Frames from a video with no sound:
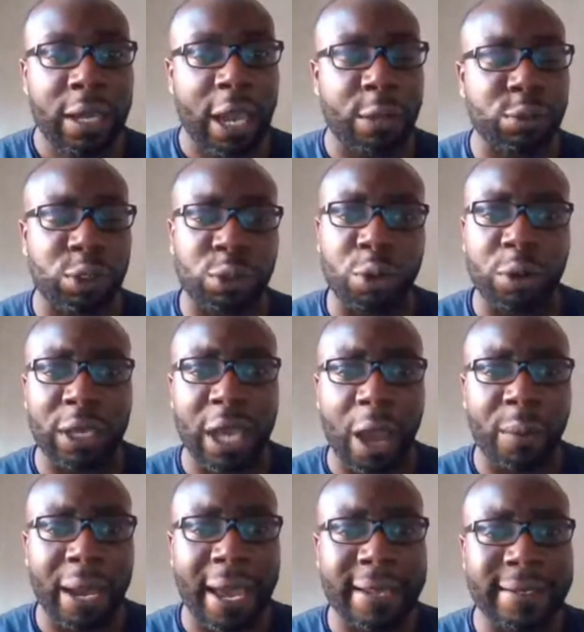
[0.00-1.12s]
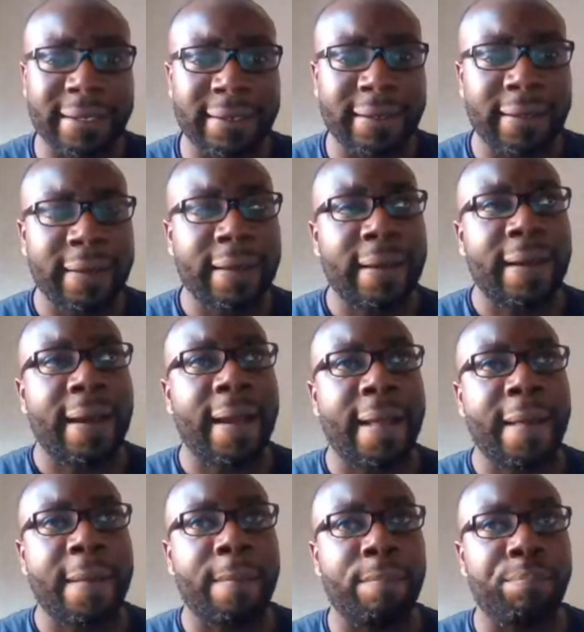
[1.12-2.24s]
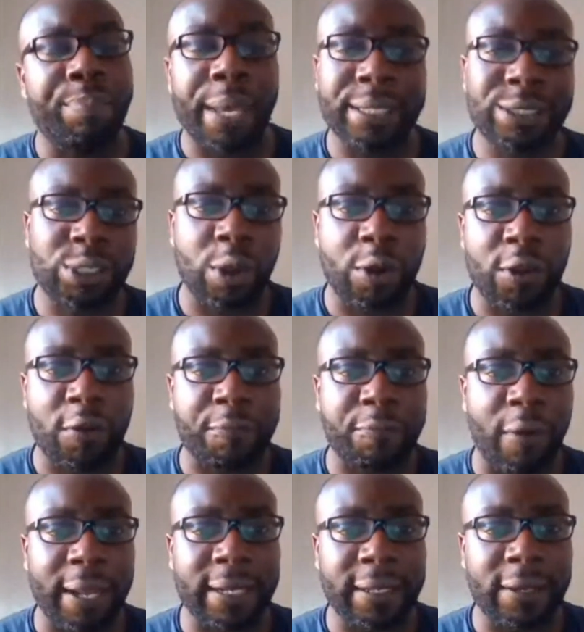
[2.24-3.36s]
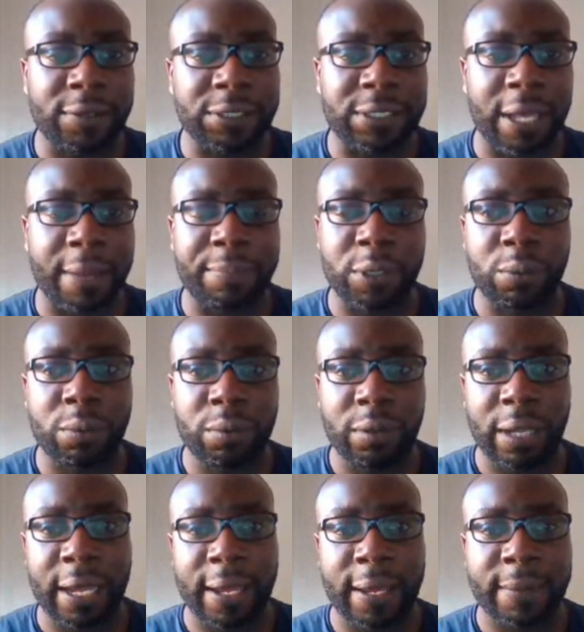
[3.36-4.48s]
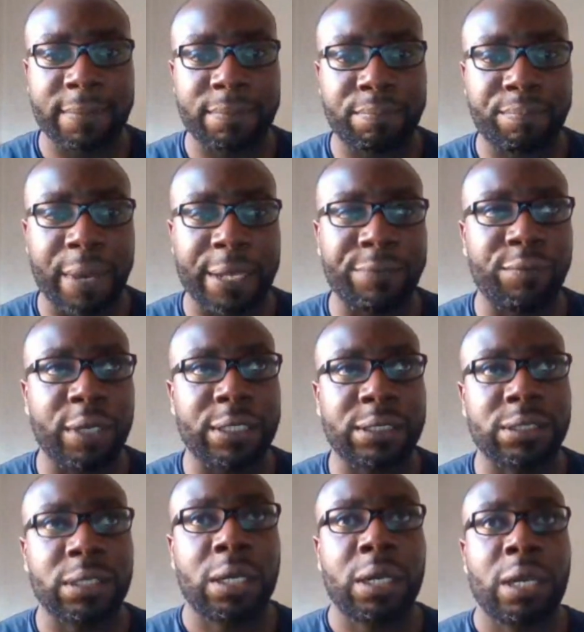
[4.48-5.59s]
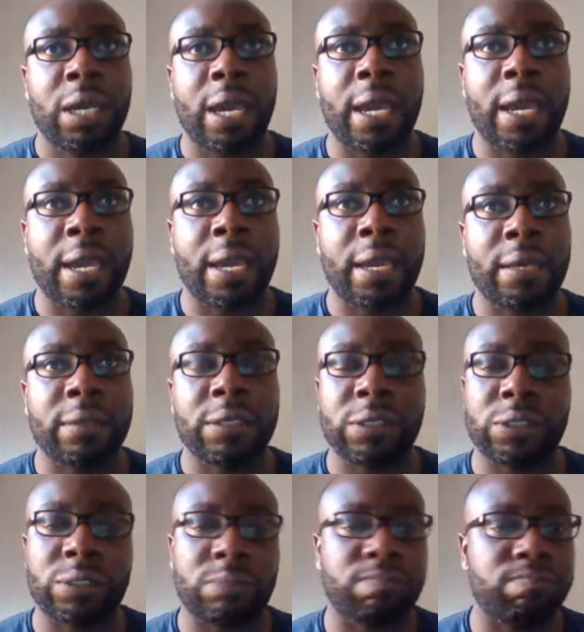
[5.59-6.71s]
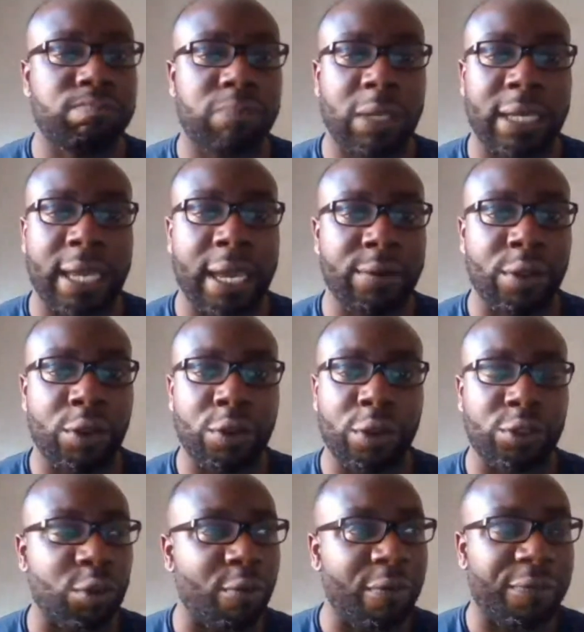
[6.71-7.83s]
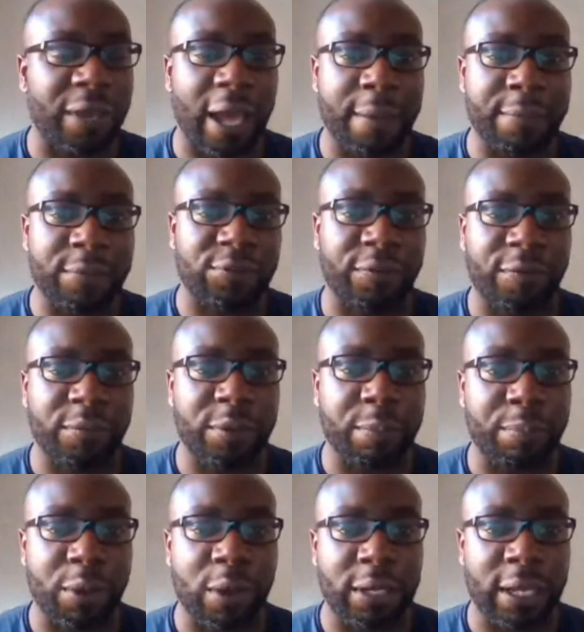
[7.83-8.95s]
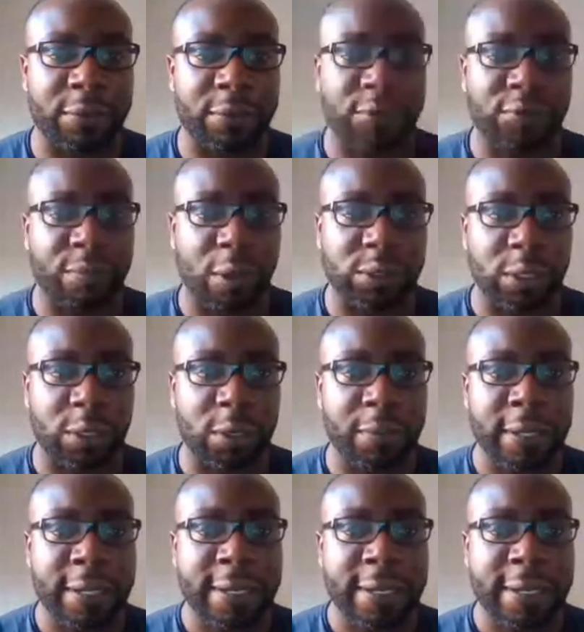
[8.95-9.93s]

It was unlucky how it ended. Ben started off brightly on his debut. Ben Reese, he's again another terrific amateur from the Berkeley Amateur Boxing Club.